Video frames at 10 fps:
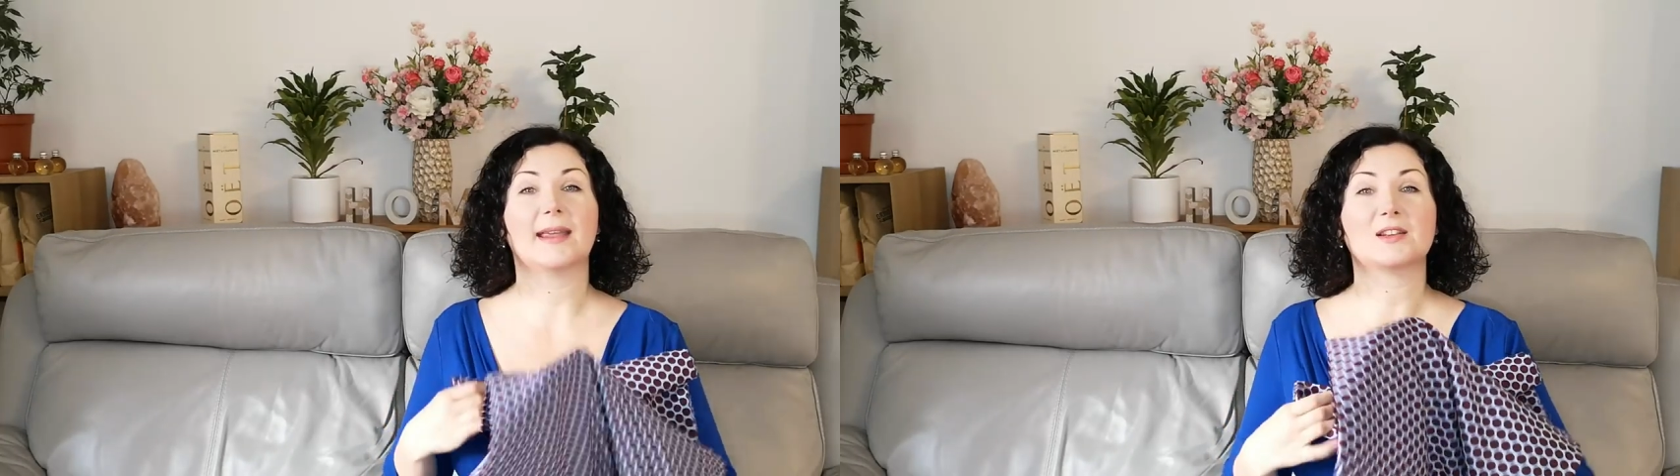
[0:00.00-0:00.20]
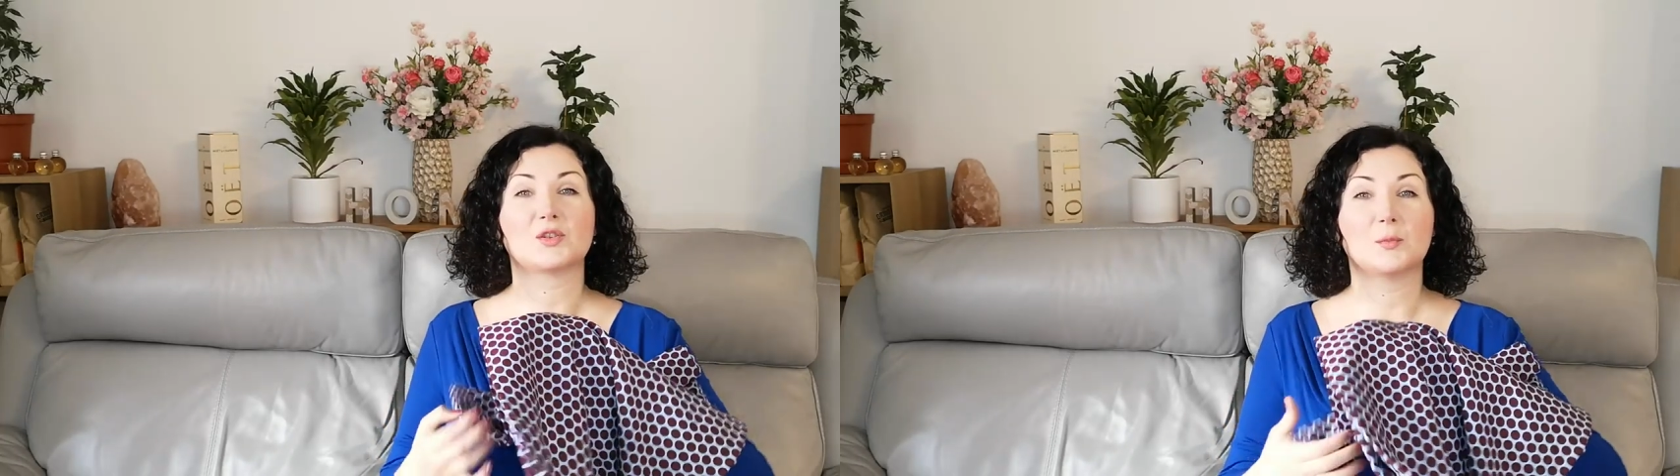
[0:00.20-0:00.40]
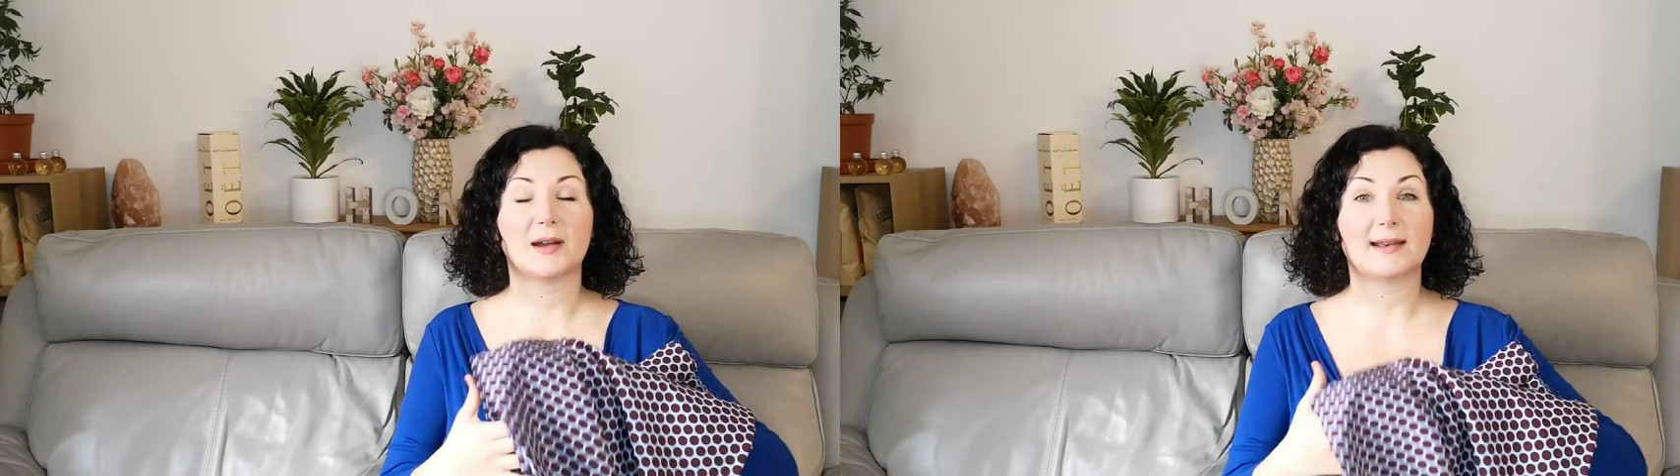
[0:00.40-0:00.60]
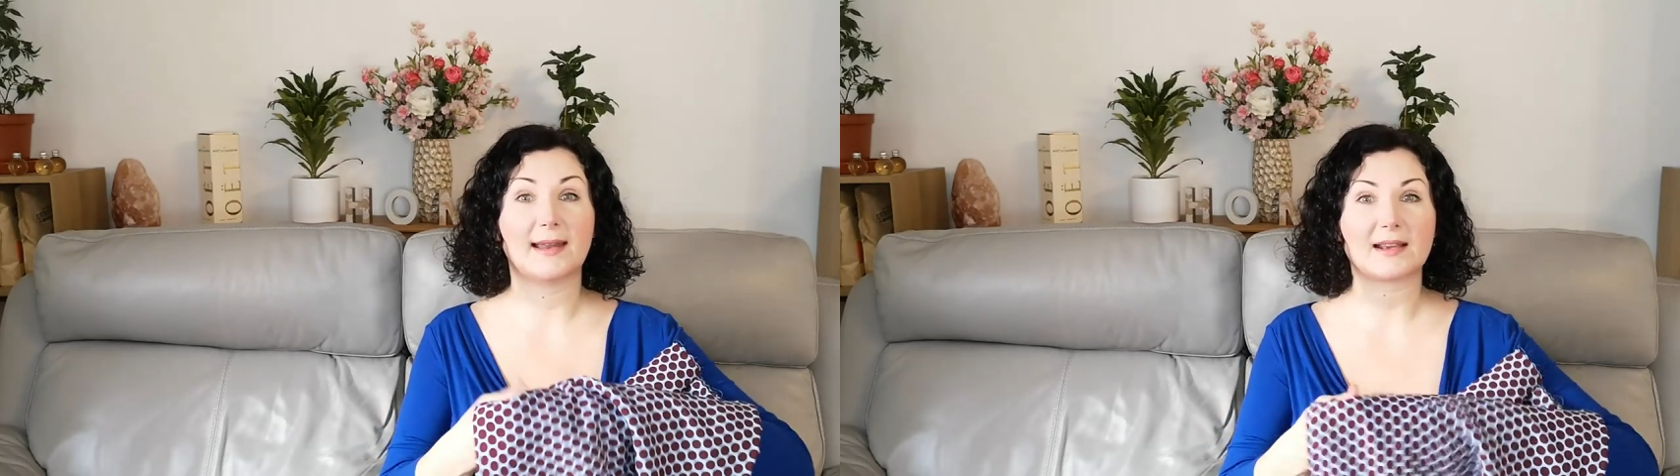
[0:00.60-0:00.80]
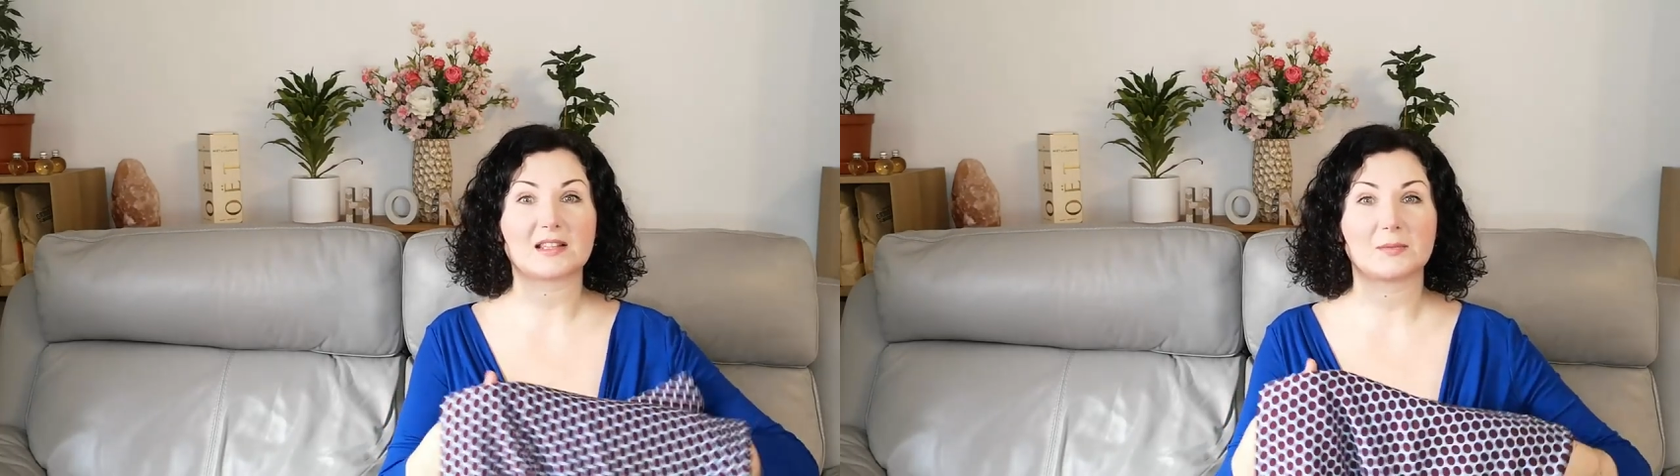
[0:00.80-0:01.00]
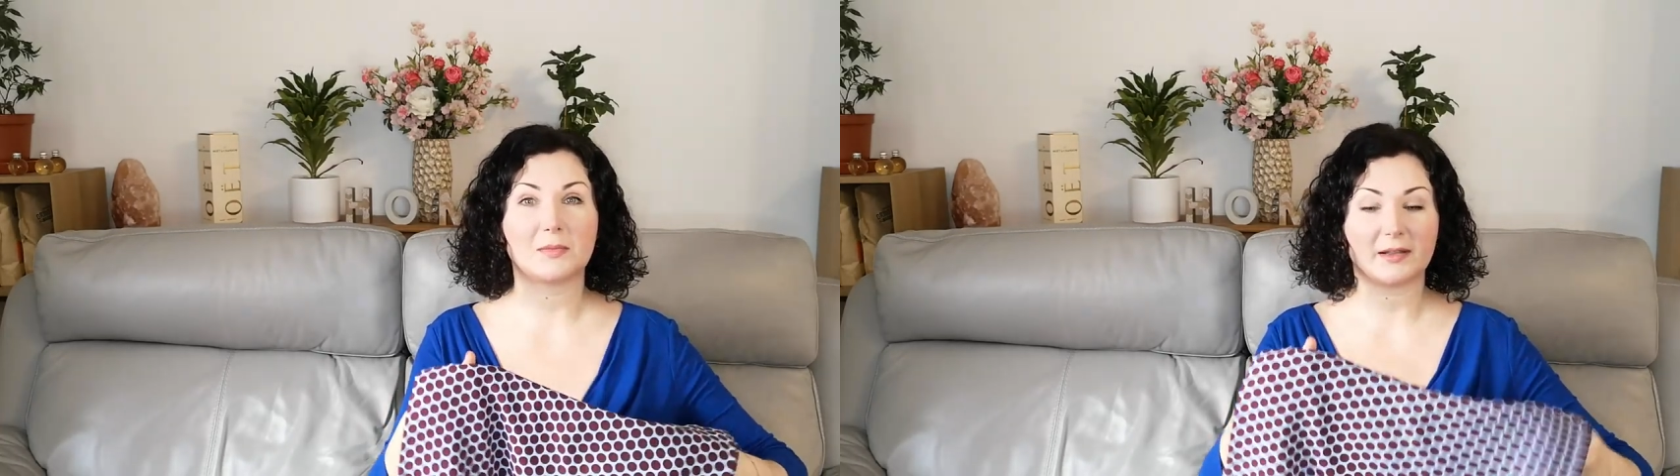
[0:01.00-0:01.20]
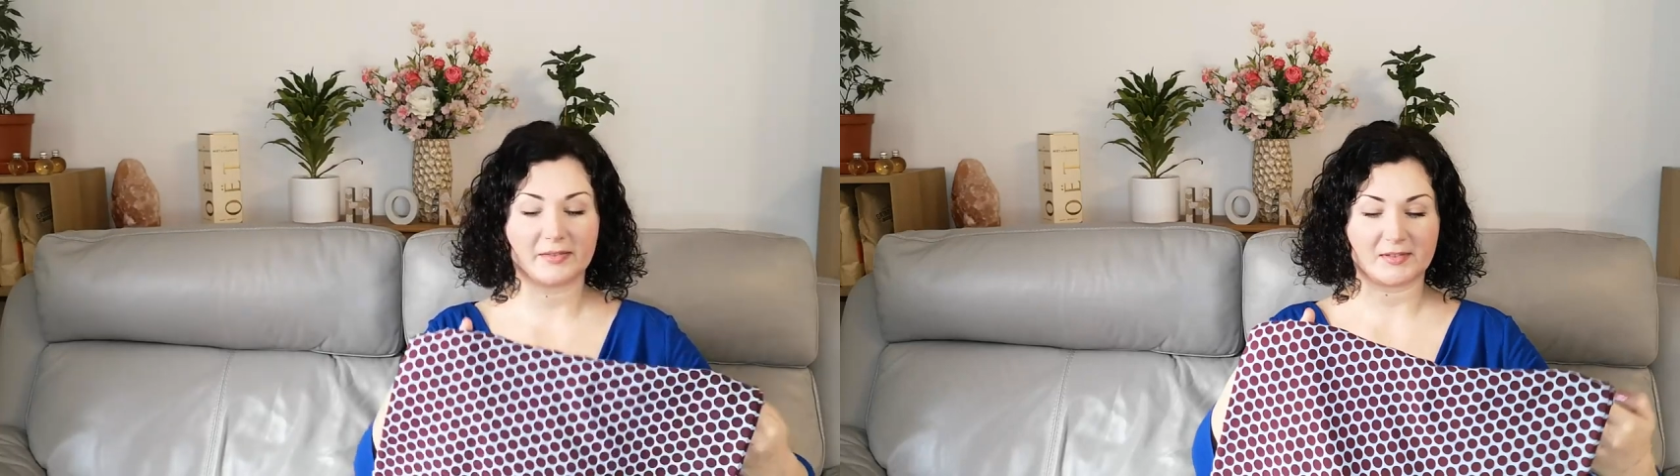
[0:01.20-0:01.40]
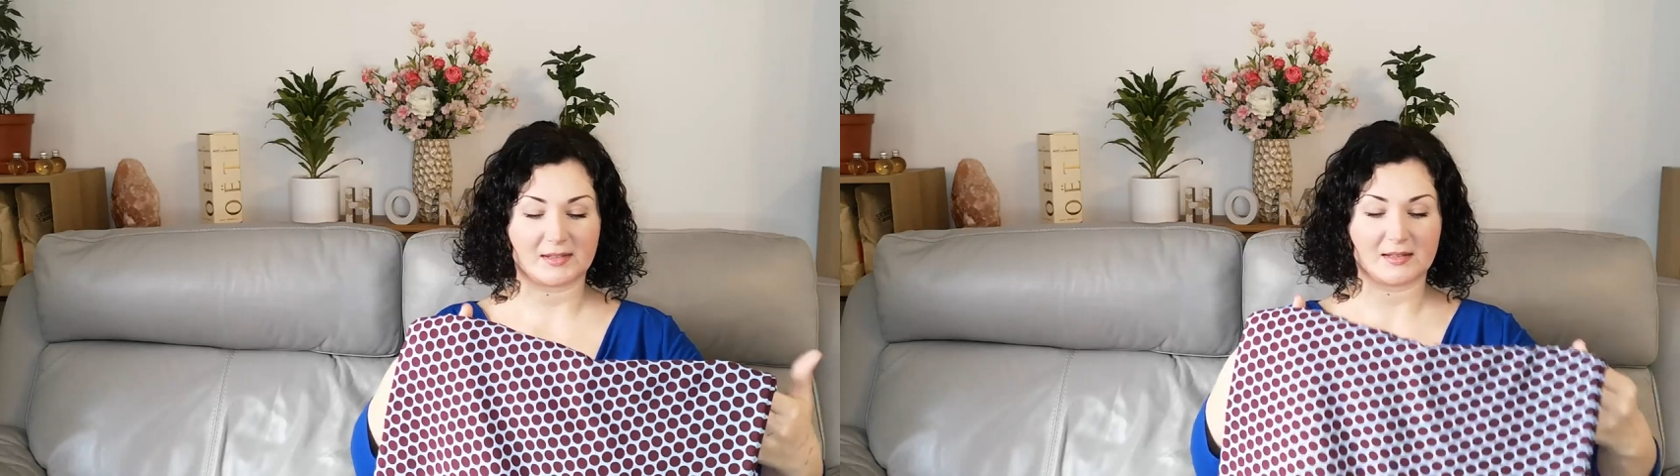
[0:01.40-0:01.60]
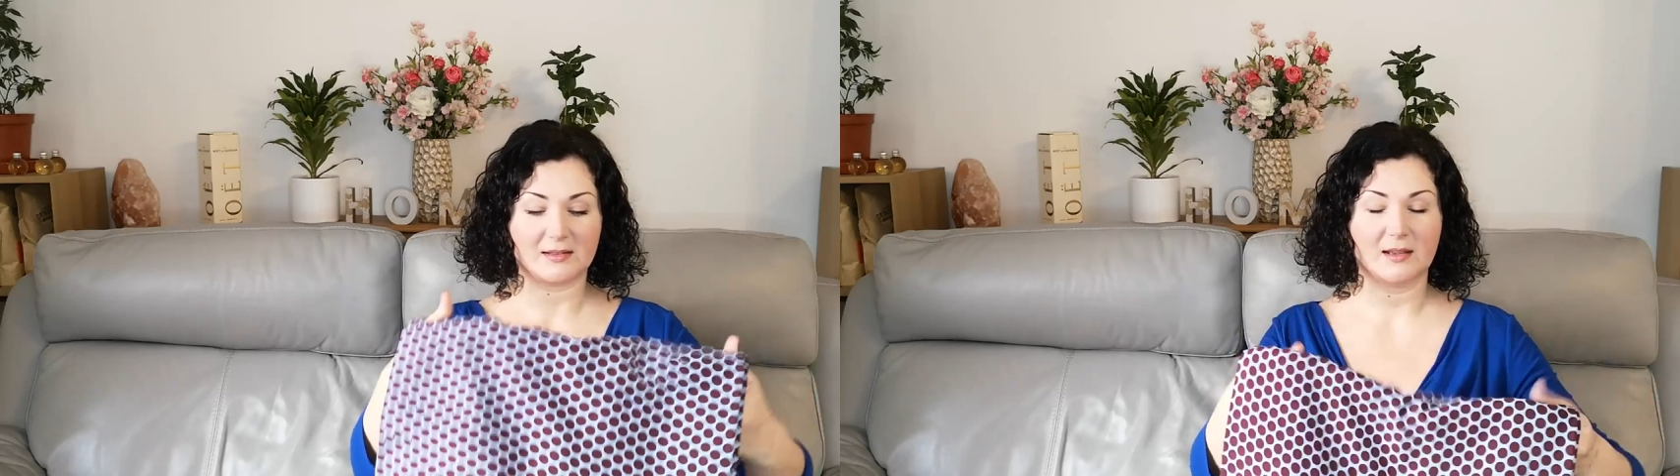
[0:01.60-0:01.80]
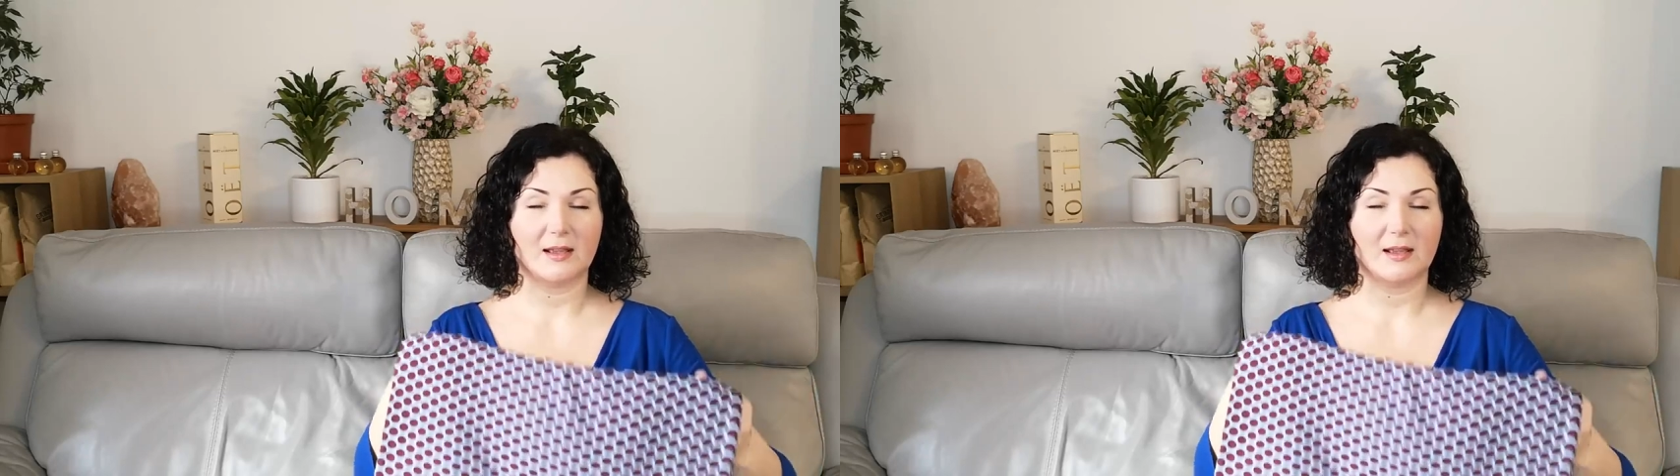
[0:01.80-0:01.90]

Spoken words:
into my next month's